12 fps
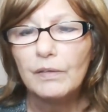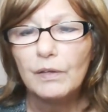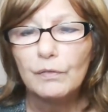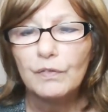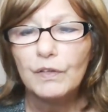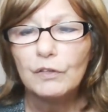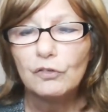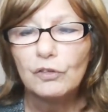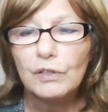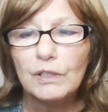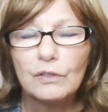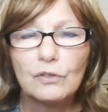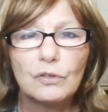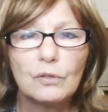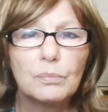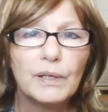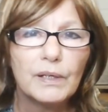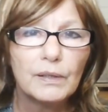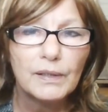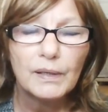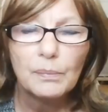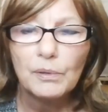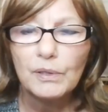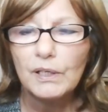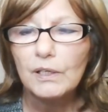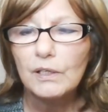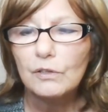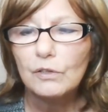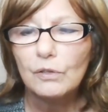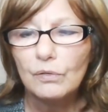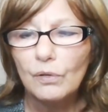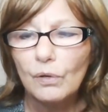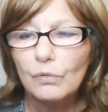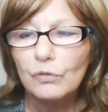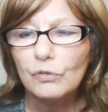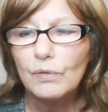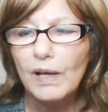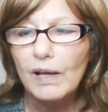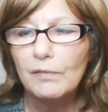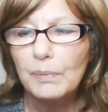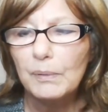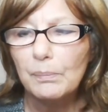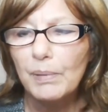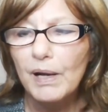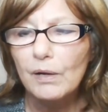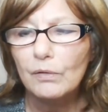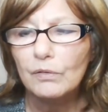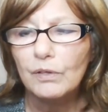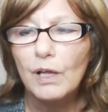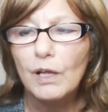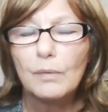Their vision is to bring liberty to those who have been bound